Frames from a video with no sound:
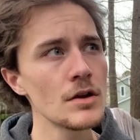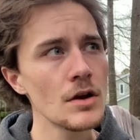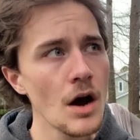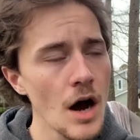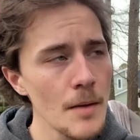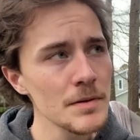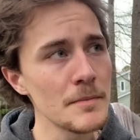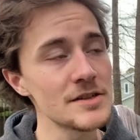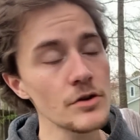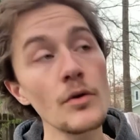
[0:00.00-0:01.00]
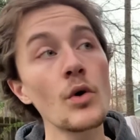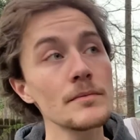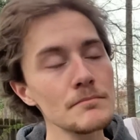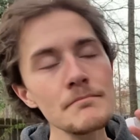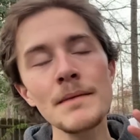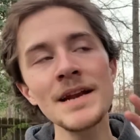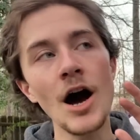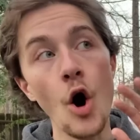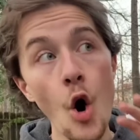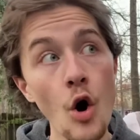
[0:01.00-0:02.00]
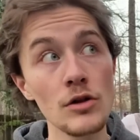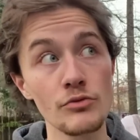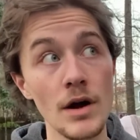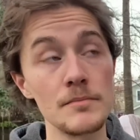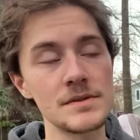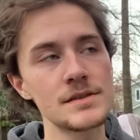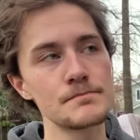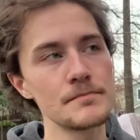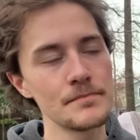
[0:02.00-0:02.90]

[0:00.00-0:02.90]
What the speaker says: complements, or maybe not all rums.